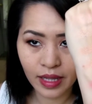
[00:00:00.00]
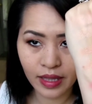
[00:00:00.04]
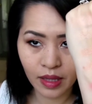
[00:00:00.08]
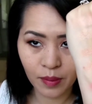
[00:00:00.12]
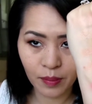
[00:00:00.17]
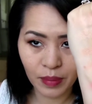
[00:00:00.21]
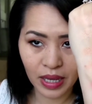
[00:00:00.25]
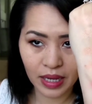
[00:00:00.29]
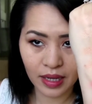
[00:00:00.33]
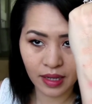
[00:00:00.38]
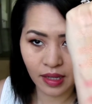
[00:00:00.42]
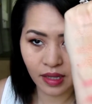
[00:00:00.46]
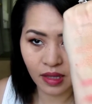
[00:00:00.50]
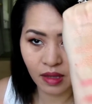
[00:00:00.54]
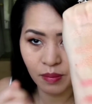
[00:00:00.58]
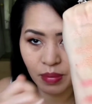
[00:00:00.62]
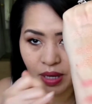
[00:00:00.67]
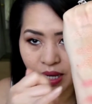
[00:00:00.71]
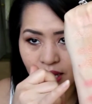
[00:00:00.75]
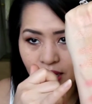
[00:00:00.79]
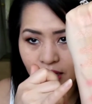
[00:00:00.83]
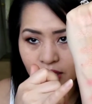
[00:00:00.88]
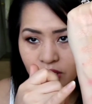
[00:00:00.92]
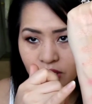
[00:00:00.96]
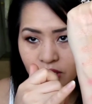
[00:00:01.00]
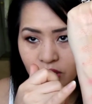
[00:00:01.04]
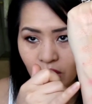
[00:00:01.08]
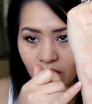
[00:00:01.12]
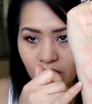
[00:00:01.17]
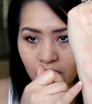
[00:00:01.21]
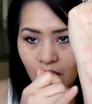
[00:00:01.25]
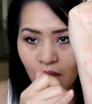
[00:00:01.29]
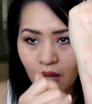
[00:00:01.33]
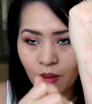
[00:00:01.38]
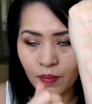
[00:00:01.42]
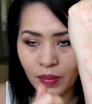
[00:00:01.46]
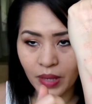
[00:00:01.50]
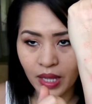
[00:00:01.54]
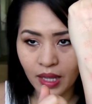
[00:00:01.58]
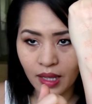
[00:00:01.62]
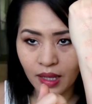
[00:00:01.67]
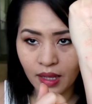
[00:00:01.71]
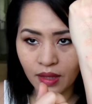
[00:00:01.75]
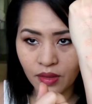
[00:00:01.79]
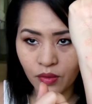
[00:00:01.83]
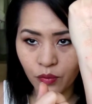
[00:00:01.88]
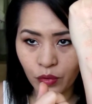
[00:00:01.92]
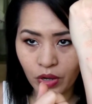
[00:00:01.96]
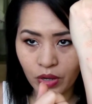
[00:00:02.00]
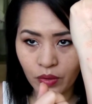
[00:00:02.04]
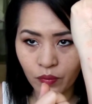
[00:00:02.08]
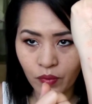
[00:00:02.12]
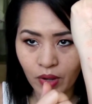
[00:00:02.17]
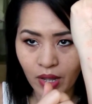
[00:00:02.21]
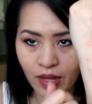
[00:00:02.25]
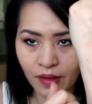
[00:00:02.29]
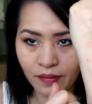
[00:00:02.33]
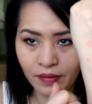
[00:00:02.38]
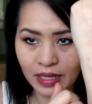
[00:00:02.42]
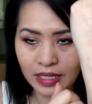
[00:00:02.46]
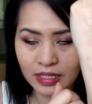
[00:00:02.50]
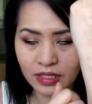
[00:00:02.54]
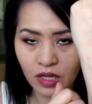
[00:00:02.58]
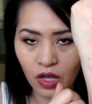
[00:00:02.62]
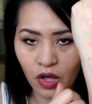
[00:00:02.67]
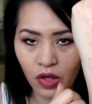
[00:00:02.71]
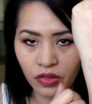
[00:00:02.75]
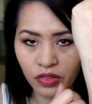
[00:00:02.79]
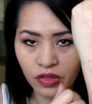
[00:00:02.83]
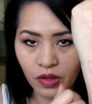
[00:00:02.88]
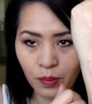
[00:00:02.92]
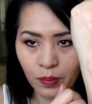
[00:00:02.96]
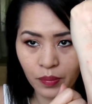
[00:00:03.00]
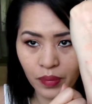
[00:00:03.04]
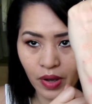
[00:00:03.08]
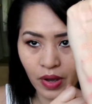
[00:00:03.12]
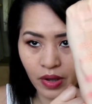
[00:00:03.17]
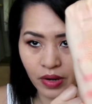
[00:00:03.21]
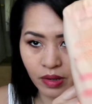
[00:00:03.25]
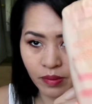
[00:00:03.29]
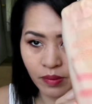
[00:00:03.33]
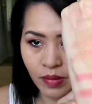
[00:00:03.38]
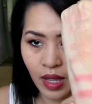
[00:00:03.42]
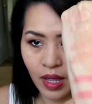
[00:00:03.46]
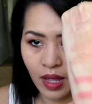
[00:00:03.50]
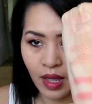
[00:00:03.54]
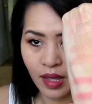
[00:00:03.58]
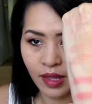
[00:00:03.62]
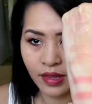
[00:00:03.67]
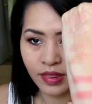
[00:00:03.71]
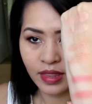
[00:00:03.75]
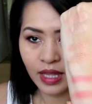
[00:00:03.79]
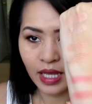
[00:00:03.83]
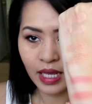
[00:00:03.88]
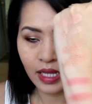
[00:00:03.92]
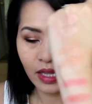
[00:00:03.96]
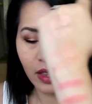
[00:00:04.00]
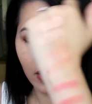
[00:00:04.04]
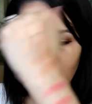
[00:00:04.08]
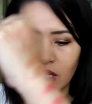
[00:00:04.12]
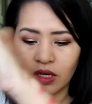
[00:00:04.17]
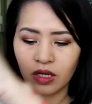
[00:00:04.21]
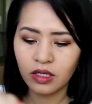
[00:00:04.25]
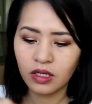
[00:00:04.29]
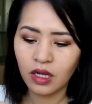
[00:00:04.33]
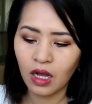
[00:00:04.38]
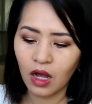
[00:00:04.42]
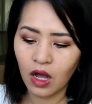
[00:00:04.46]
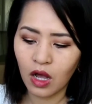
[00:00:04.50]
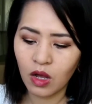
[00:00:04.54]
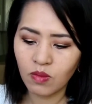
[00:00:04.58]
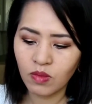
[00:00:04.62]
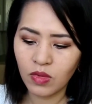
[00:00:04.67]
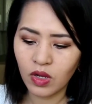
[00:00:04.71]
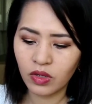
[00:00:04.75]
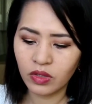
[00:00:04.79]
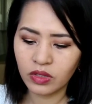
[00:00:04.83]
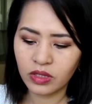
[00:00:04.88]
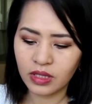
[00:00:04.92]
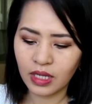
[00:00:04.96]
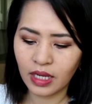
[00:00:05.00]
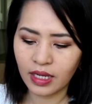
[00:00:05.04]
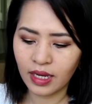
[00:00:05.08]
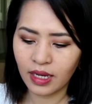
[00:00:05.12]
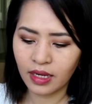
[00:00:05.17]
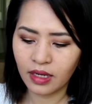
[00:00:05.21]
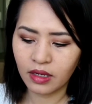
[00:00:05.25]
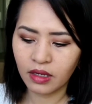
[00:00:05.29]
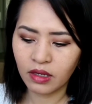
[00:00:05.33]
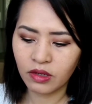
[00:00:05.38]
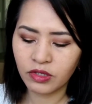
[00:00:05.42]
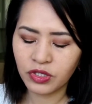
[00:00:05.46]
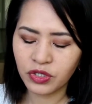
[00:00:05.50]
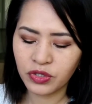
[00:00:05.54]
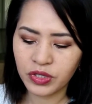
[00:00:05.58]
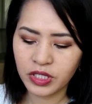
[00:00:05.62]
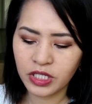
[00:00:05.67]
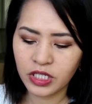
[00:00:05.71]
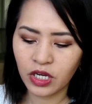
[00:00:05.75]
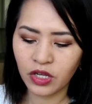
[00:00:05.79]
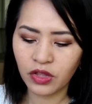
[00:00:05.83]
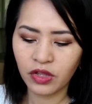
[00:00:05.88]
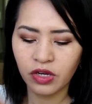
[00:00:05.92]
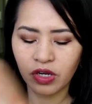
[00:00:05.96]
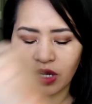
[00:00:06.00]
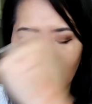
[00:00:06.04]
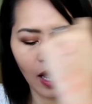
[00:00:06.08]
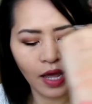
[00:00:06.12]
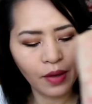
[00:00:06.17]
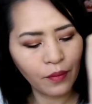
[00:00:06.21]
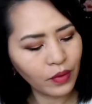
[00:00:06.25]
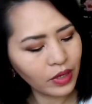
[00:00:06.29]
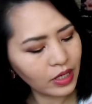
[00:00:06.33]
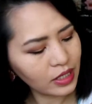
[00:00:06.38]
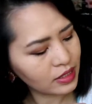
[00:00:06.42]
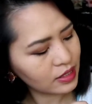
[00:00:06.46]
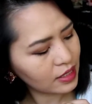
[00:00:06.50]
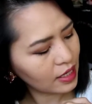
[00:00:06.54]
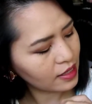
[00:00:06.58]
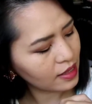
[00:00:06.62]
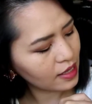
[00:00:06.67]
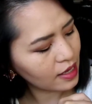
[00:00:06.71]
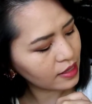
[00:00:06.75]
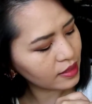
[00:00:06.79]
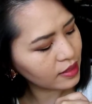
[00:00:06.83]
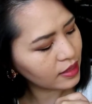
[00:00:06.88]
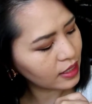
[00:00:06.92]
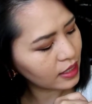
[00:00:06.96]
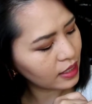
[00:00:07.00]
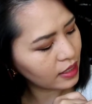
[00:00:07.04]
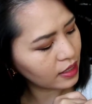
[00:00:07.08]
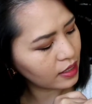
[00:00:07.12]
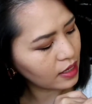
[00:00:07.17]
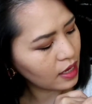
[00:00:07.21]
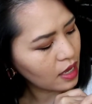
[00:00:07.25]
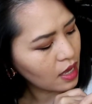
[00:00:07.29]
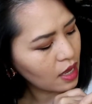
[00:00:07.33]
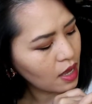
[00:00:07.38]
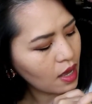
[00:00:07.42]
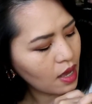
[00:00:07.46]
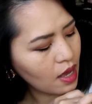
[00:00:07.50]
and the Becca is on top, and the Wet n Wild is on the bottom. They look almost identical to each other. I want to say that the